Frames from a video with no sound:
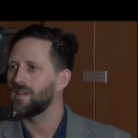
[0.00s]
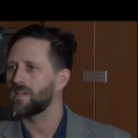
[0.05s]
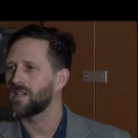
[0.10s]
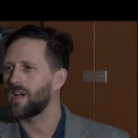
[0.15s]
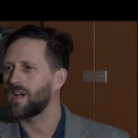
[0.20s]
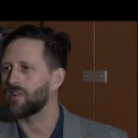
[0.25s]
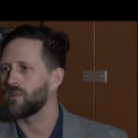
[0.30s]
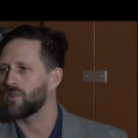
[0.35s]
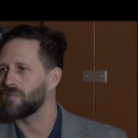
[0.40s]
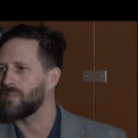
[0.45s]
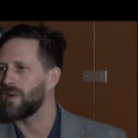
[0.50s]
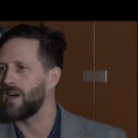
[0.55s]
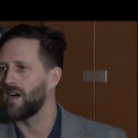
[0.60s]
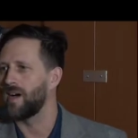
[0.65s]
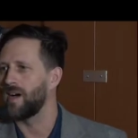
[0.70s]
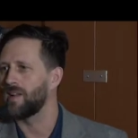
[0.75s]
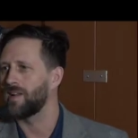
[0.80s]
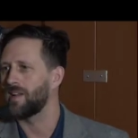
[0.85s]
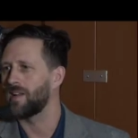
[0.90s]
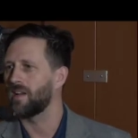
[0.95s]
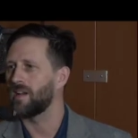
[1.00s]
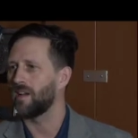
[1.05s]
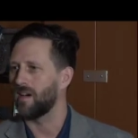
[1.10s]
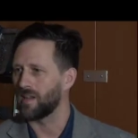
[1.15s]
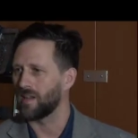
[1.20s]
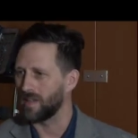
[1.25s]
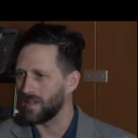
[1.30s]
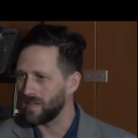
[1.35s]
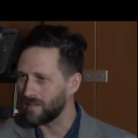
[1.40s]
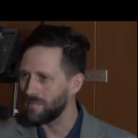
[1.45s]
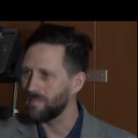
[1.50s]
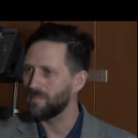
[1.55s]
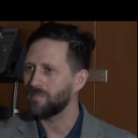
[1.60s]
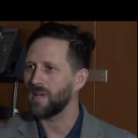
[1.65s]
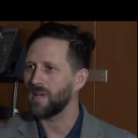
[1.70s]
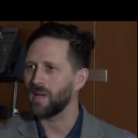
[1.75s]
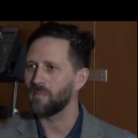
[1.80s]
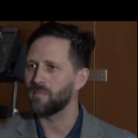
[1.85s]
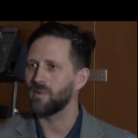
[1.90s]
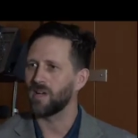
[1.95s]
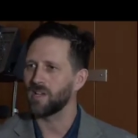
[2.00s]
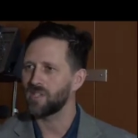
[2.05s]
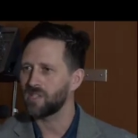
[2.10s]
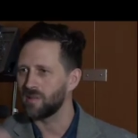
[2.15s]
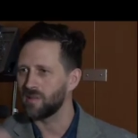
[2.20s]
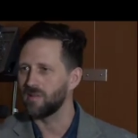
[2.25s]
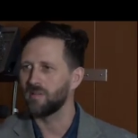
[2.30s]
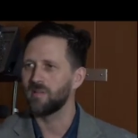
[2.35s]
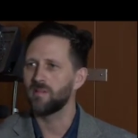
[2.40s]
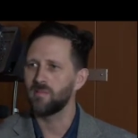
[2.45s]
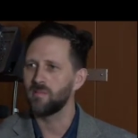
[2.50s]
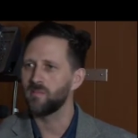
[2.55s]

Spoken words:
colored mud on a paintbrush and